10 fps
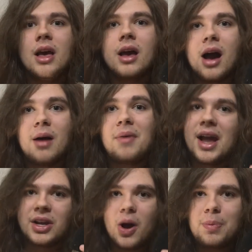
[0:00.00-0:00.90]

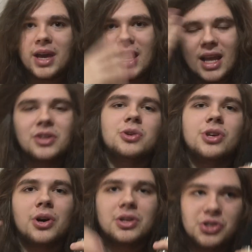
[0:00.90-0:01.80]
and copy it into
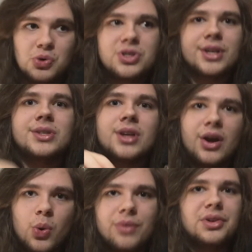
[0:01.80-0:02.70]
your user's
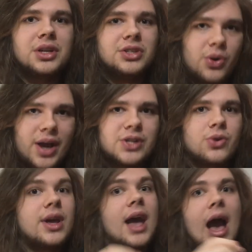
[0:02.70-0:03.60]
equivalent
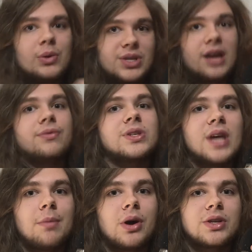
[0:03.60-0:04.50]
directory outside of the
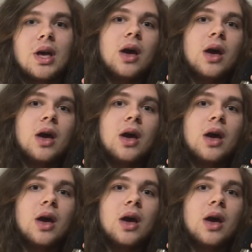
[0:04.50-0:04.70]
sandbox,